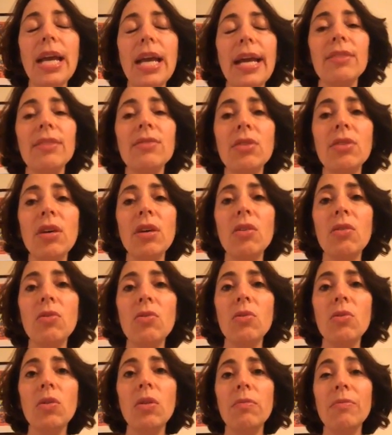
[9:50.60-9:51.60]
And
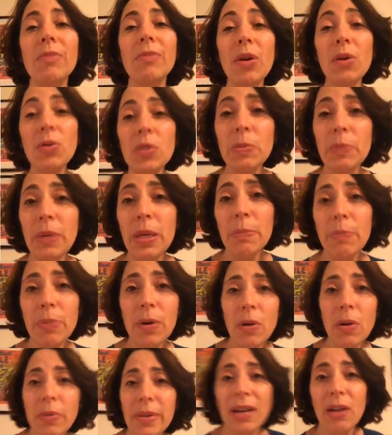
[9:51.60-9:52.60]
so most
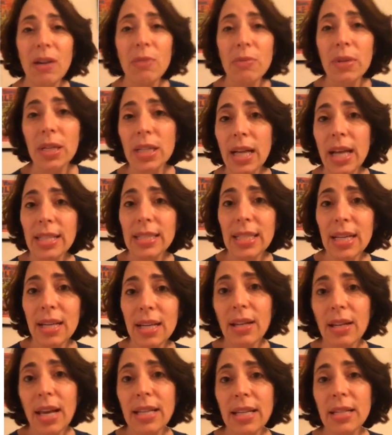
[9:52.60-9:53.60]
people, without realizing
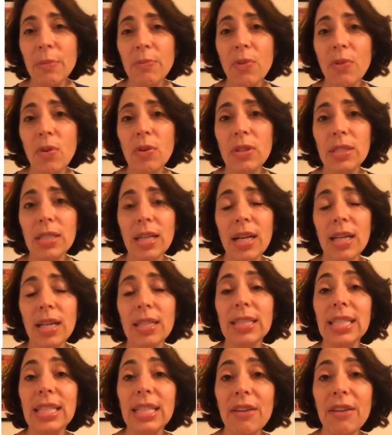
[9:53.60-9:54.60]
it, end up focusing
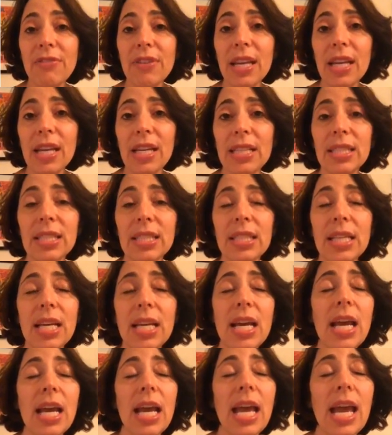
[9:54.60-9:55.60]
on significance
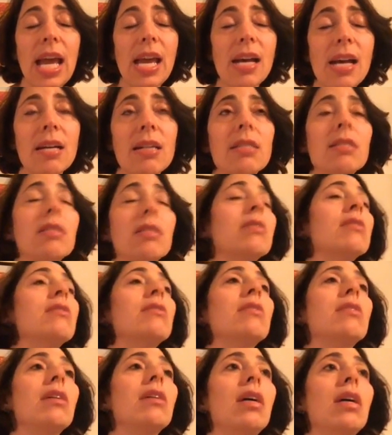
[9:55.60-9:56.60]

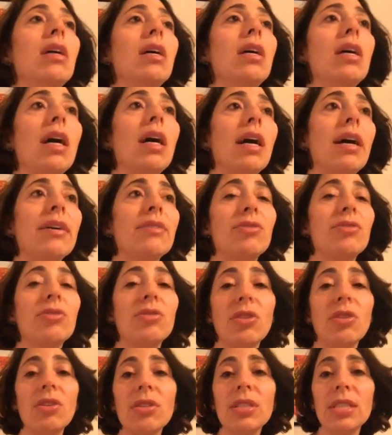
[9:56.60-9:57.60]
and
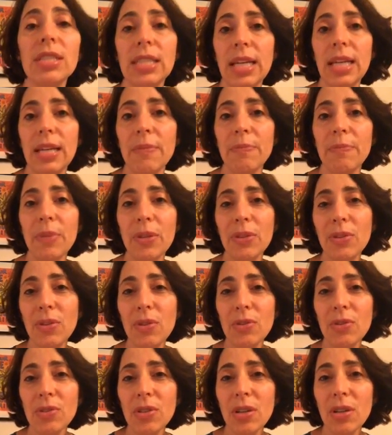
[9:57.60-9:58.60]
certainty, but
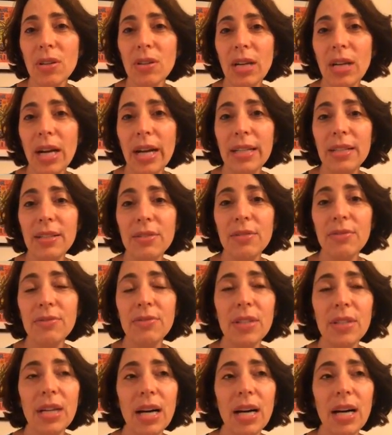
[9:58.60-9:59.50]
those are kind of